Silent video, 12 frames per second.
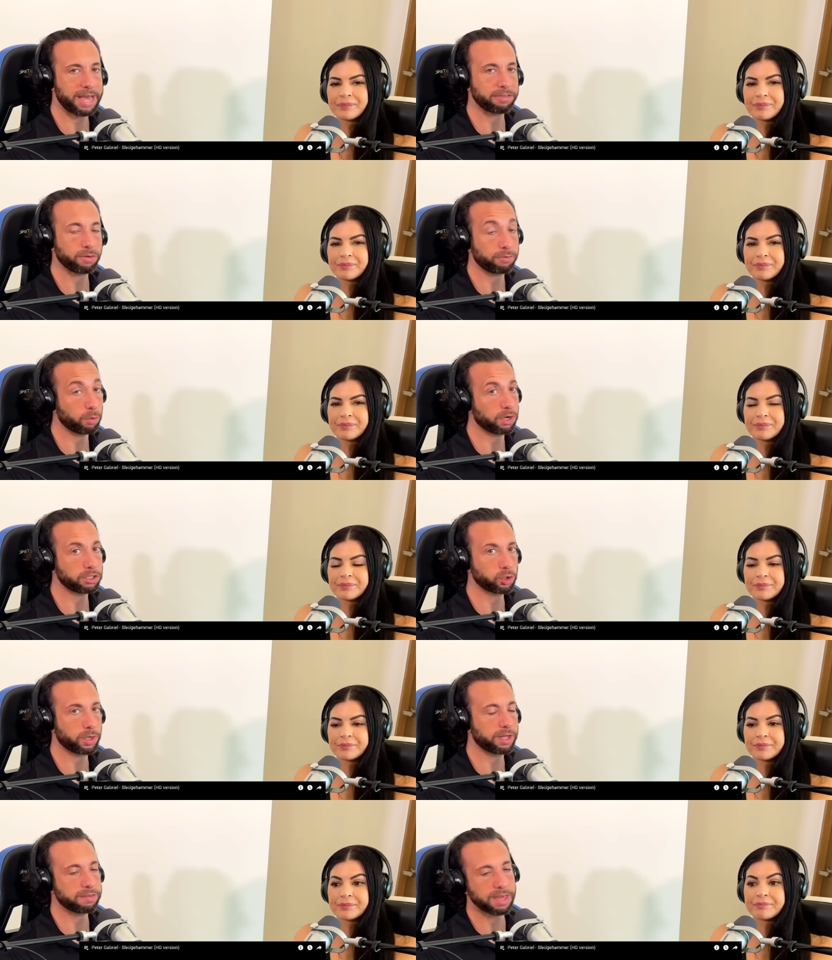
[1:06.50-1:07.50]
Speaker 1: path. So if you want to
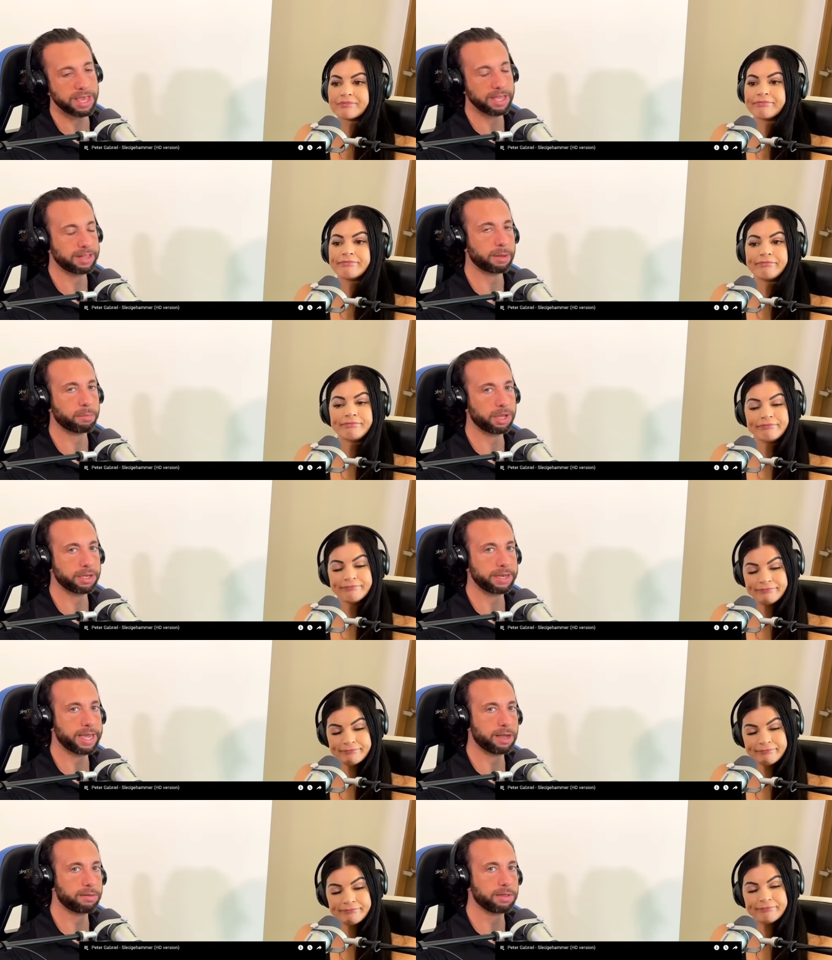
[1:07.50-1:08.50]
join us, hit that
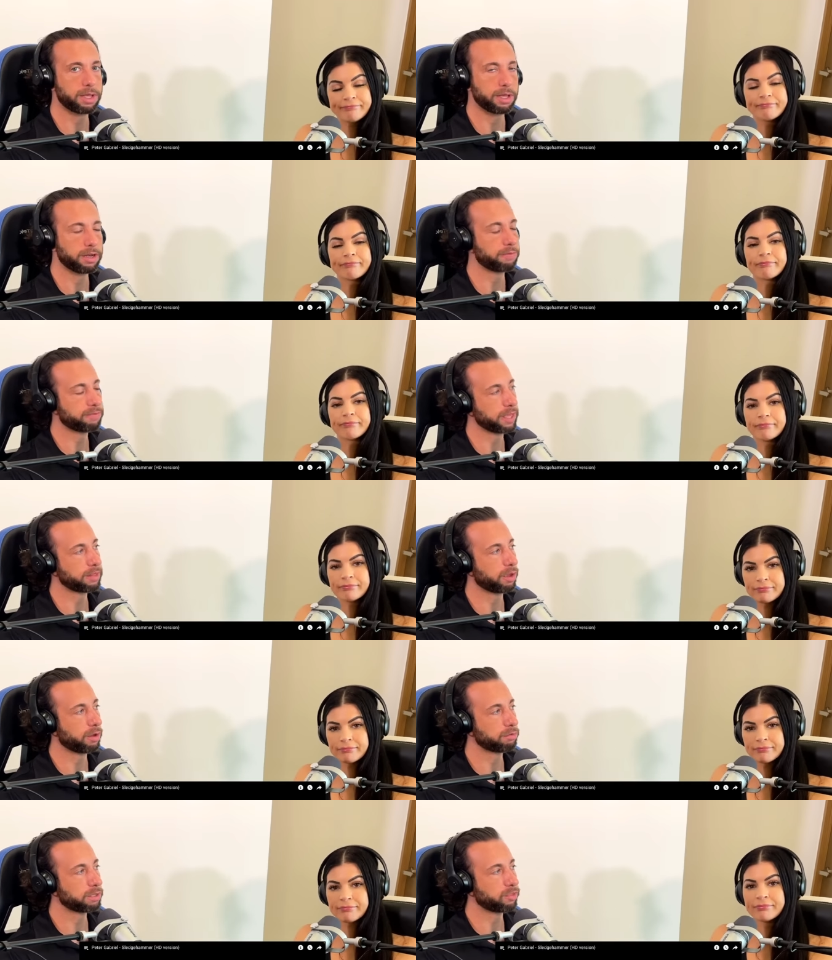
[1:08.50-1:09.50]
button now. Enough
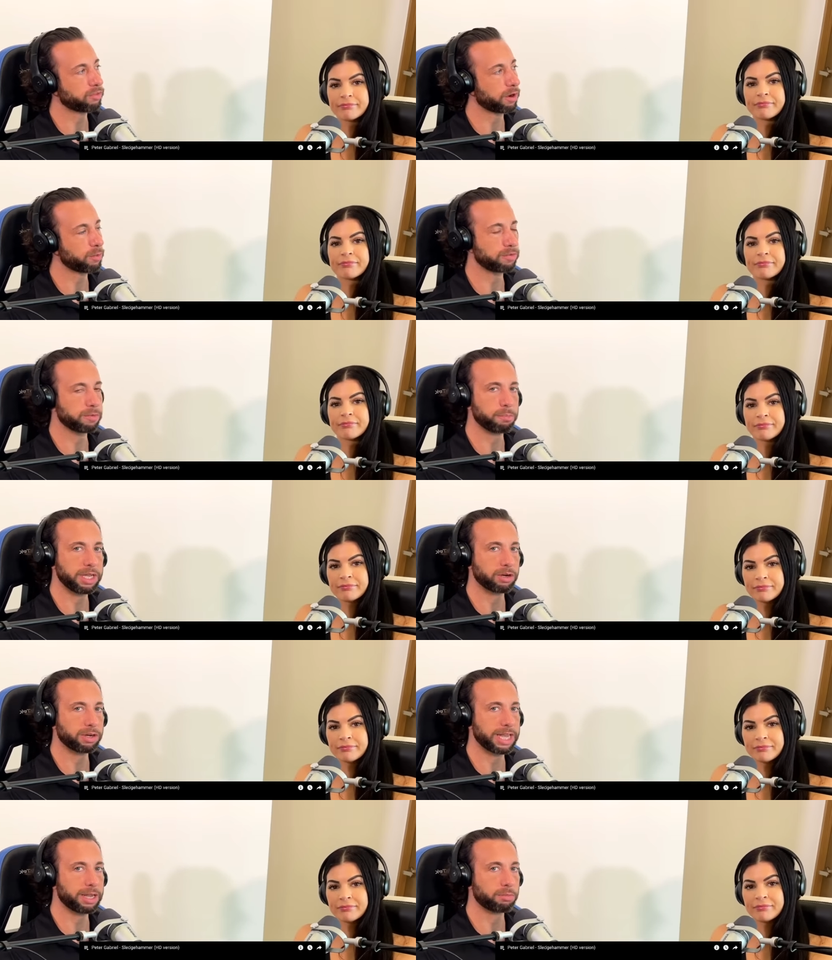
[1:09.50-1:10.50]
said, though. Let's start with some
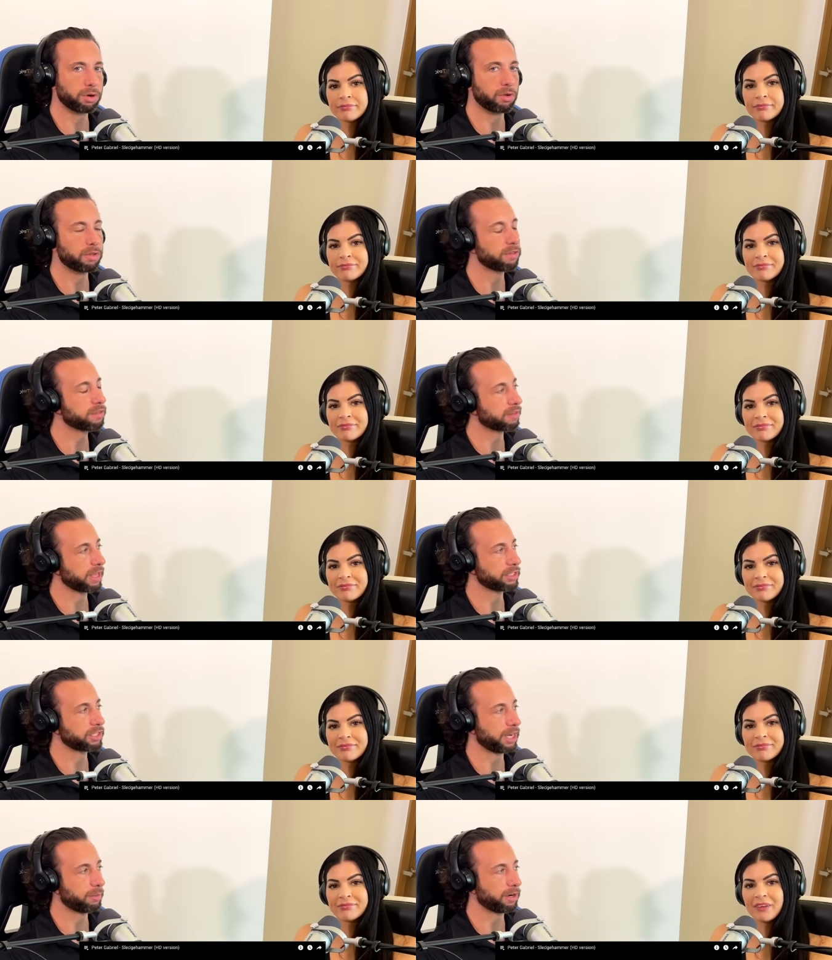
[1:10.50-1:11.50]
Peter Gabriel
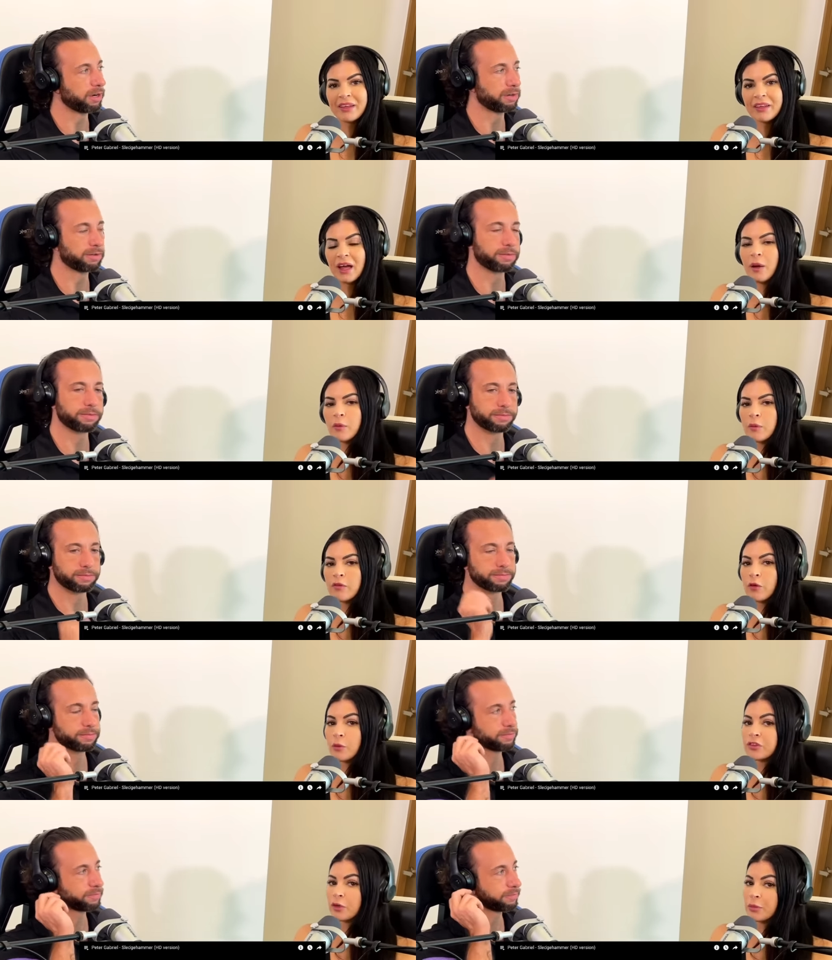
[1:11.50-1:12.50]
Sledgehammer.
Speaker 2: Yeah, well,
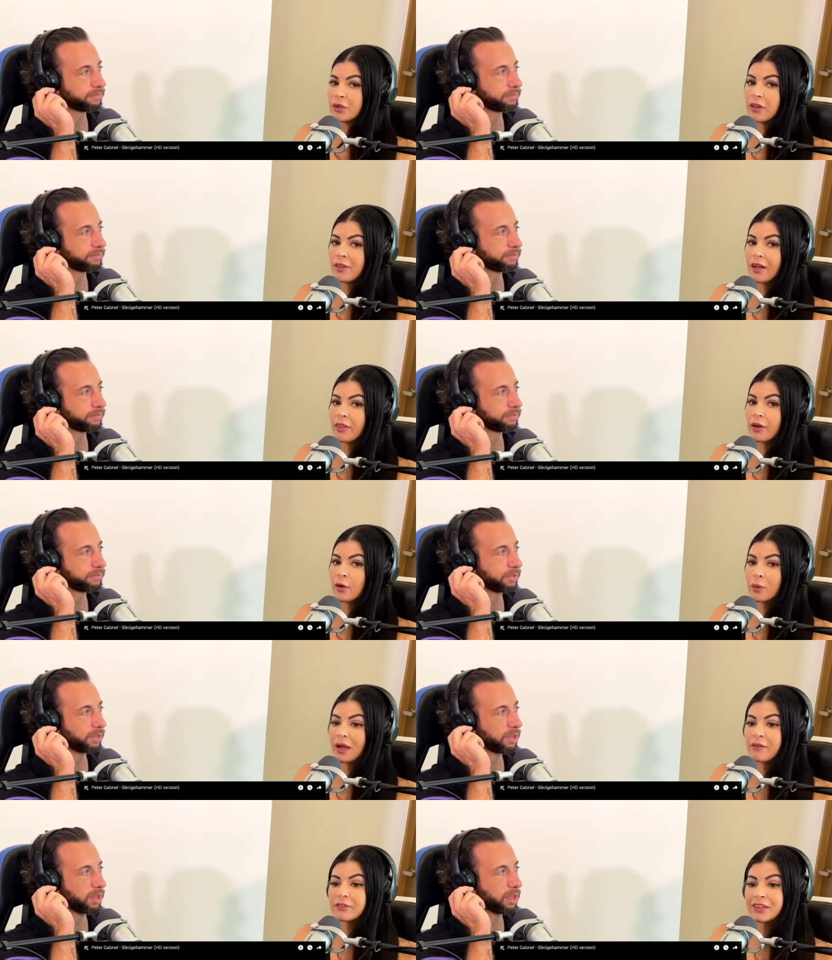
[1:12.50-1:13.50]
before we jump into that,
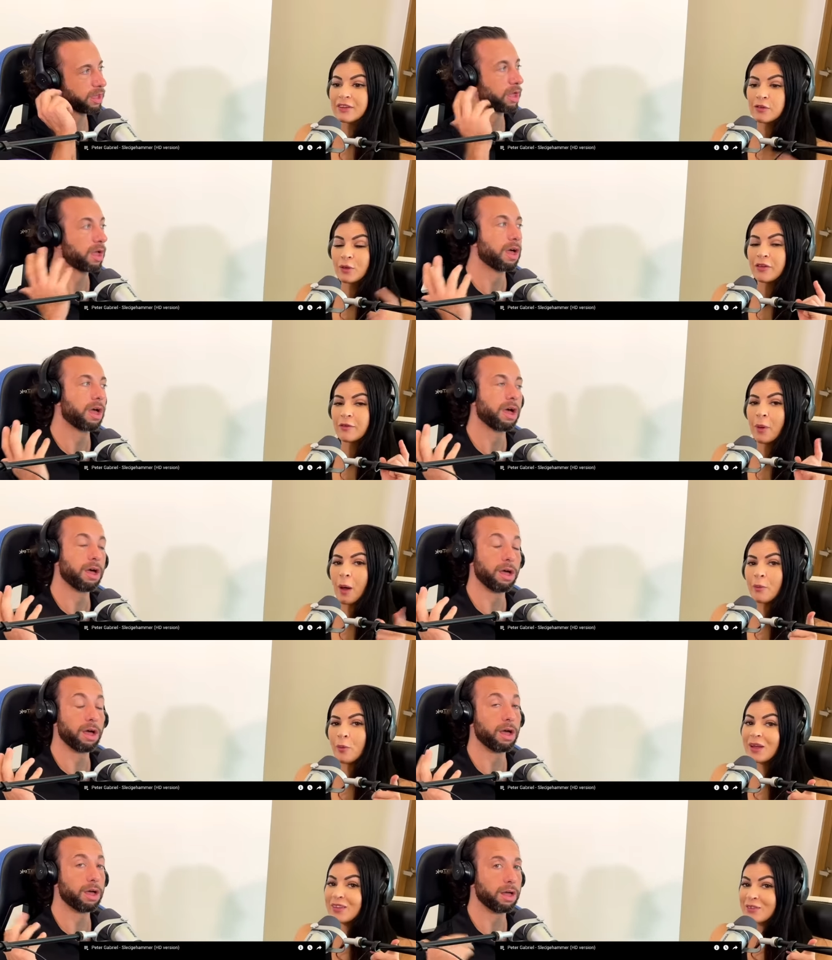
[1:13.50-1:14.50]
though, we have to give you guys a
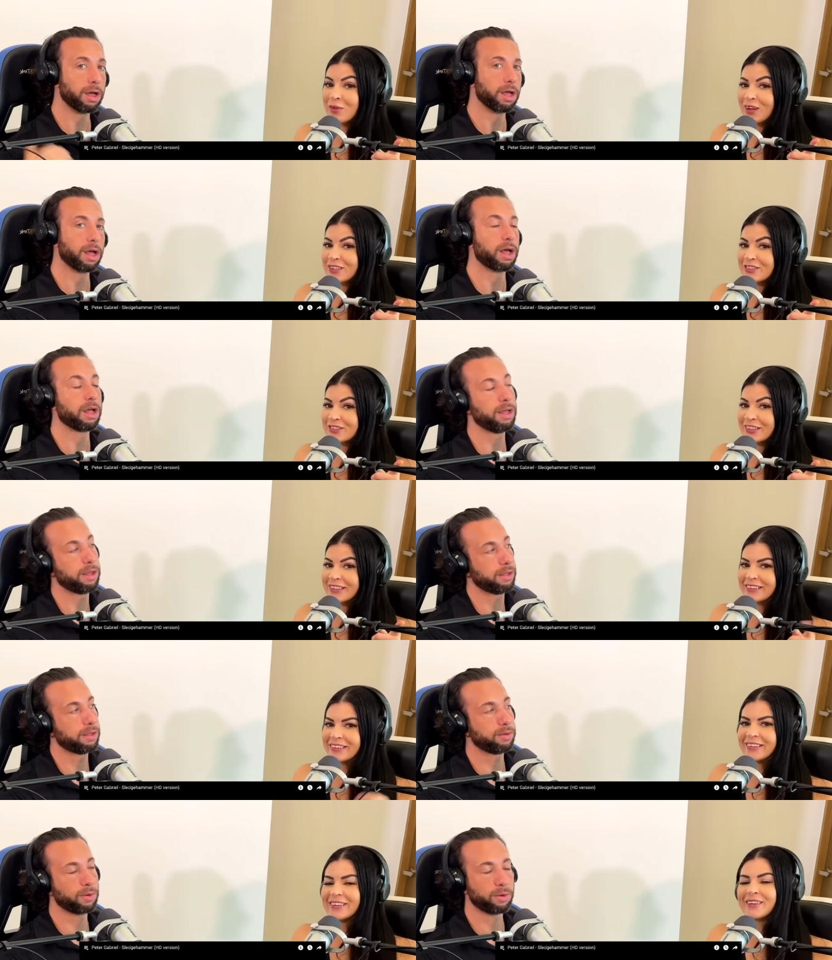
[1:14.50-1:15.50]
pop quiz
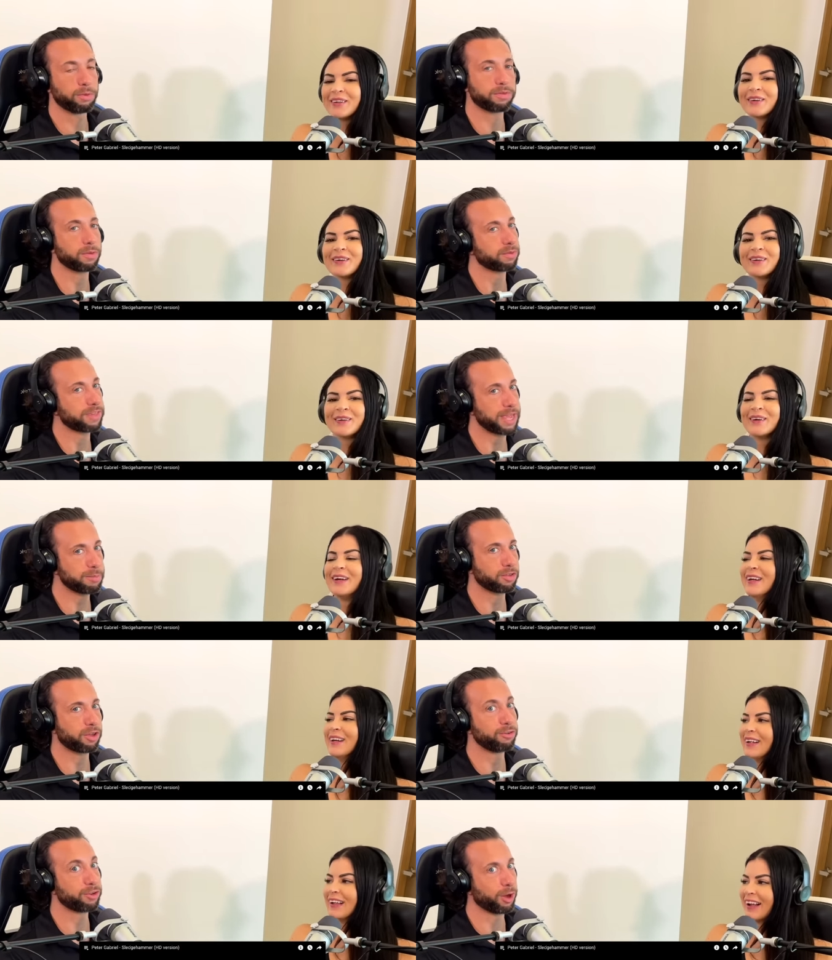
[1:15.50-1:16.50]
question.
Speaker 1: Oh, so
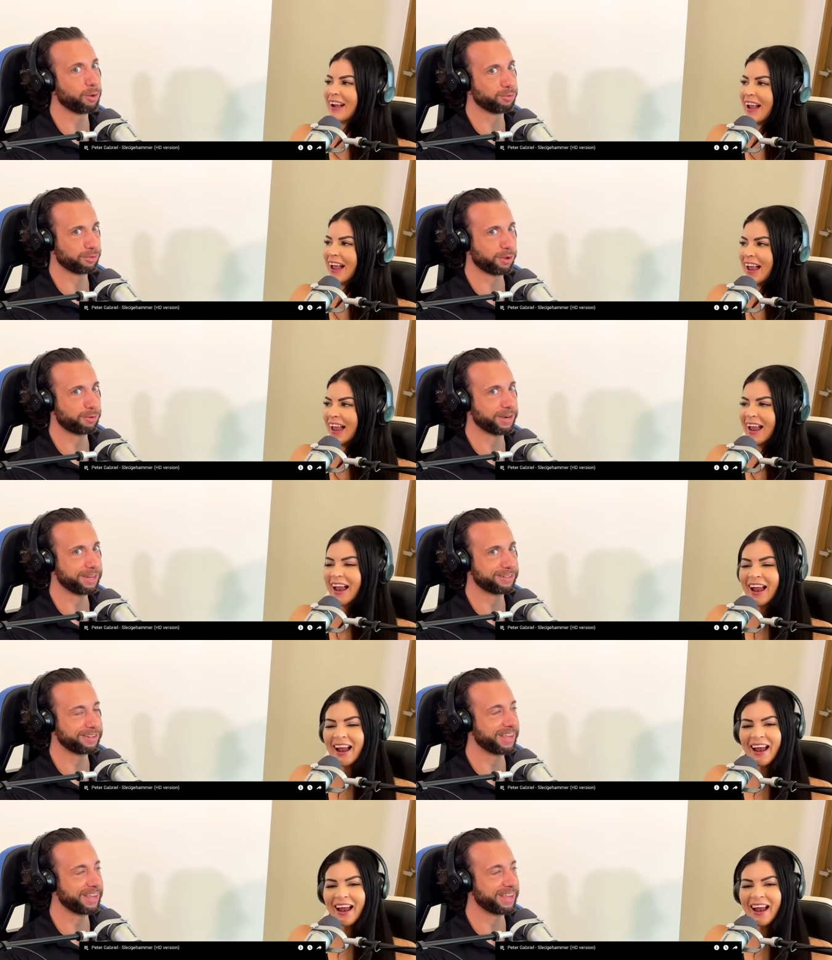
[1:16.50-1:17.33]
Sam's on her toes already